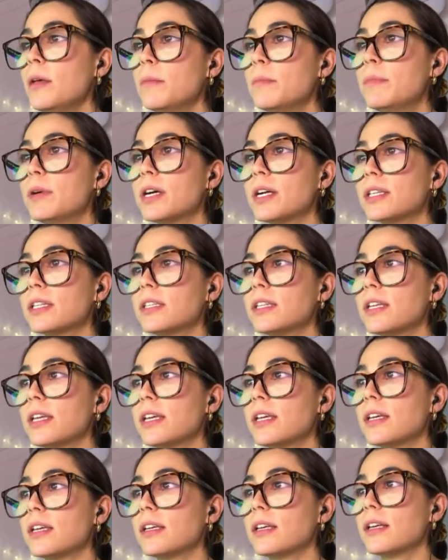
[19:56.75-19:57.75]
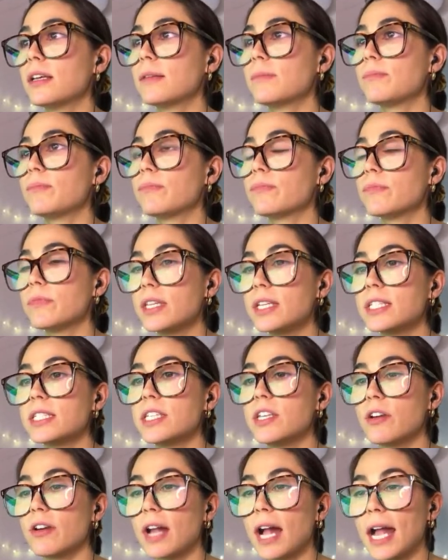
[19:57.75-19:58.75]
But this
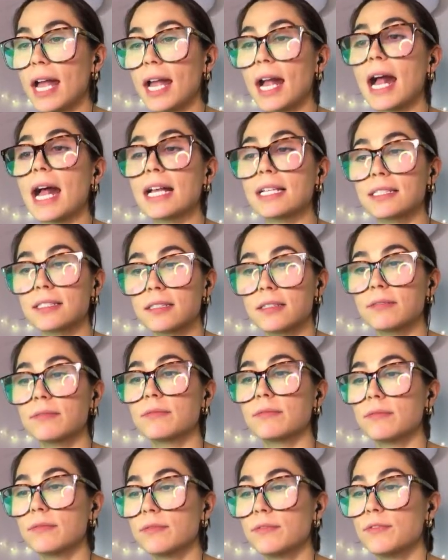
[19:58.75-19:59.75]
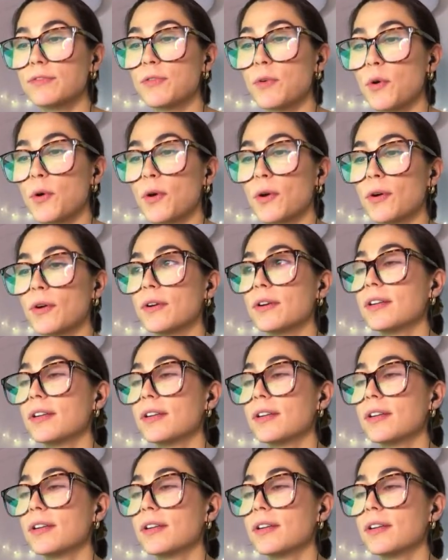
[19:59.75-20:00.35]
year I asked for